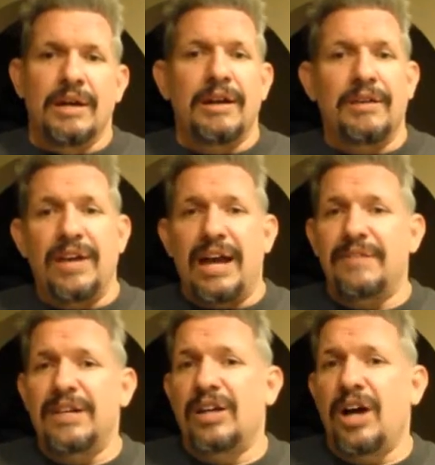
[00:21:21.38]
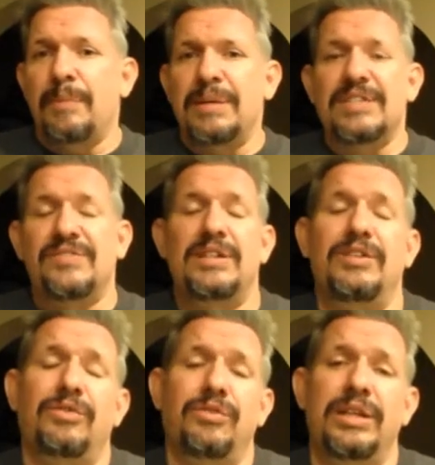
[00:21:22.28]
If you have any comments,
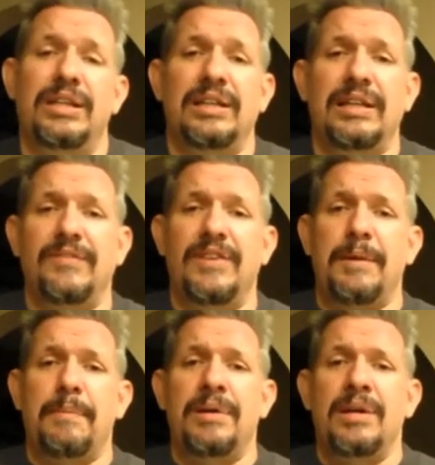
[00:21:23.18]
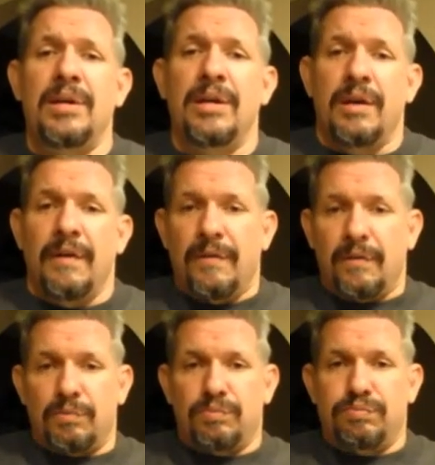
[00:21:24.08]
feel free to leave them
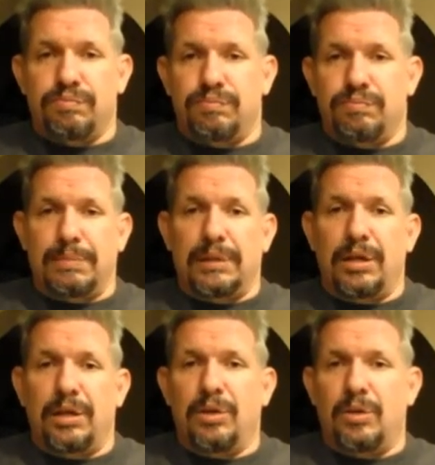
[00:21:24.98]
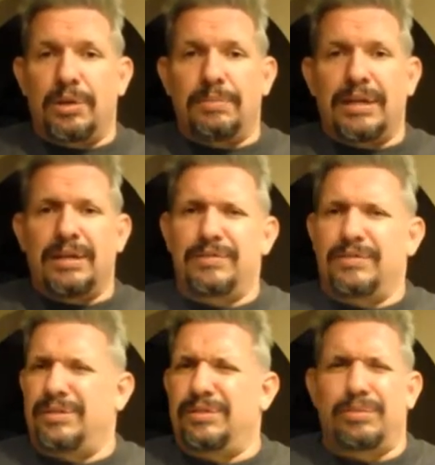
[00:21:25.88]
below or above
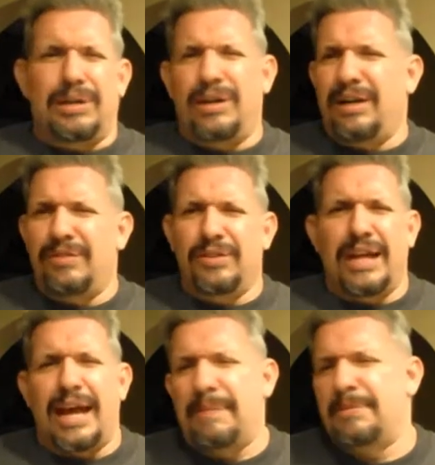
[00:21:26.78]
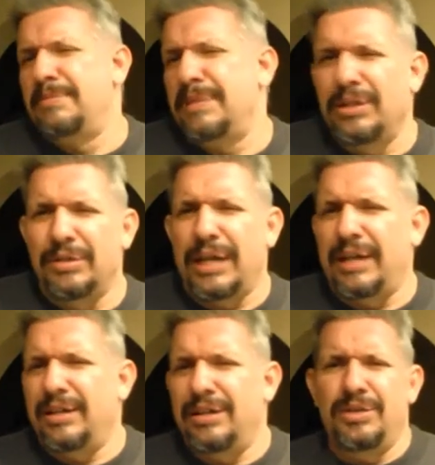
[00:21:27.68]
or wherever they happen to be
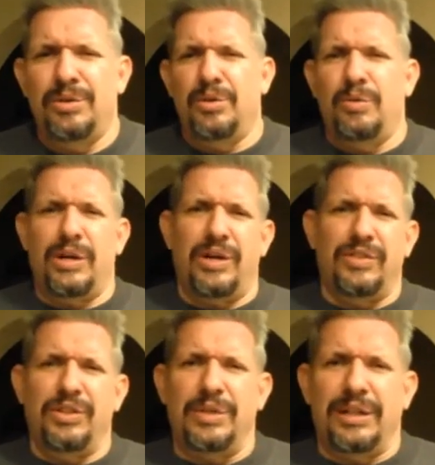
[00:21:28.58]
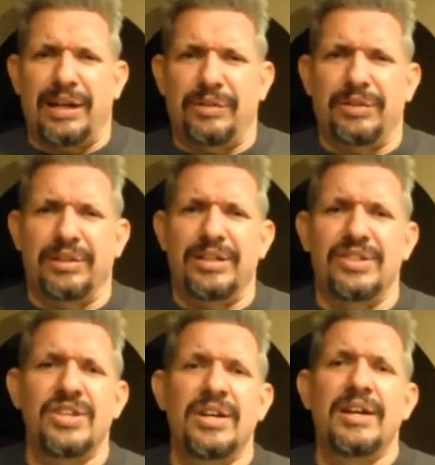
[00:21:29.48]
located, wherever you encounter
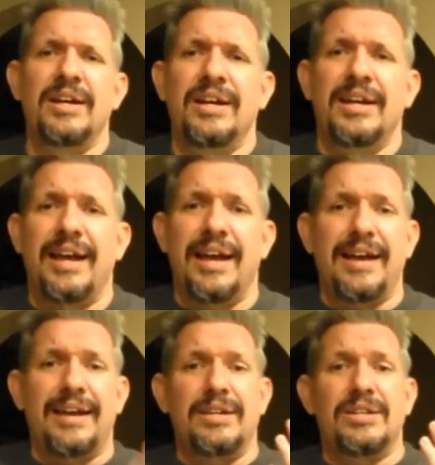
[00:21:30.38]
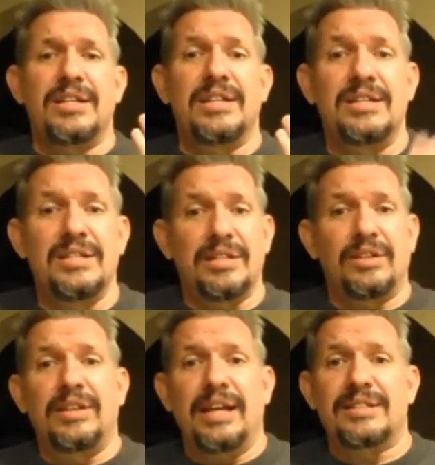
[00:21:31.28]
this. And
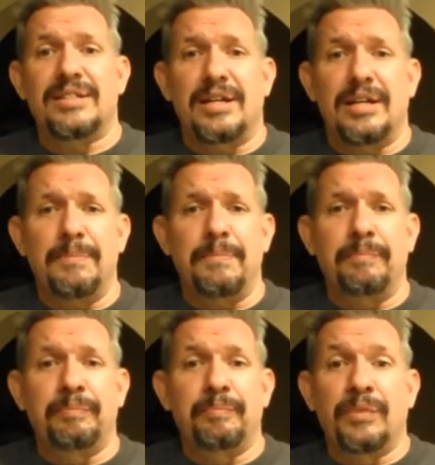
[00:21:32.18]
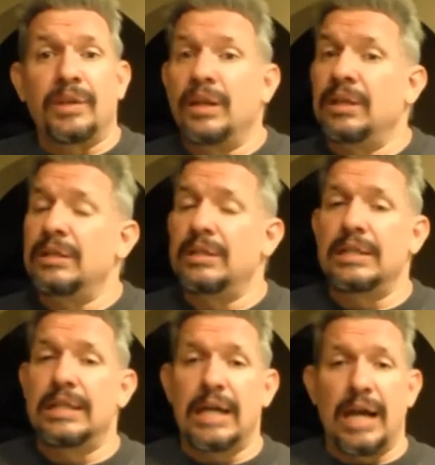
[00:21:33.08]
until next time,
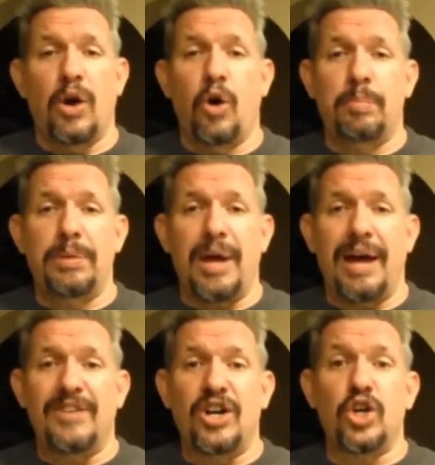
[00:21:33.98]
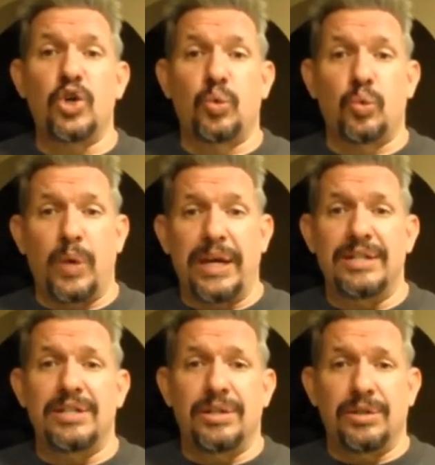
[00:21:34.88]
hope you have a
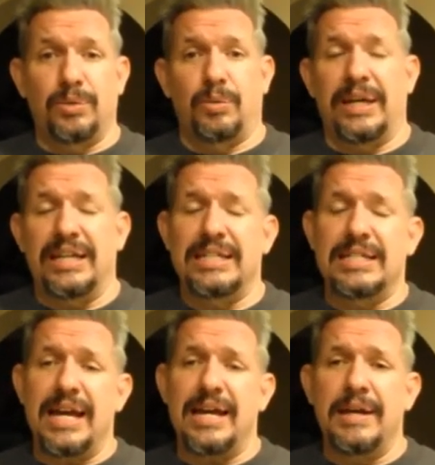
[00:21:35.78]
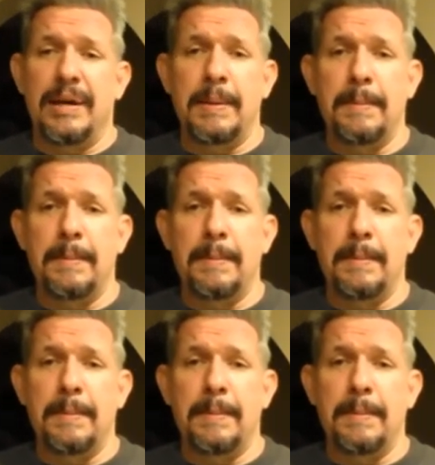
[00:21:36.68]
great, great day.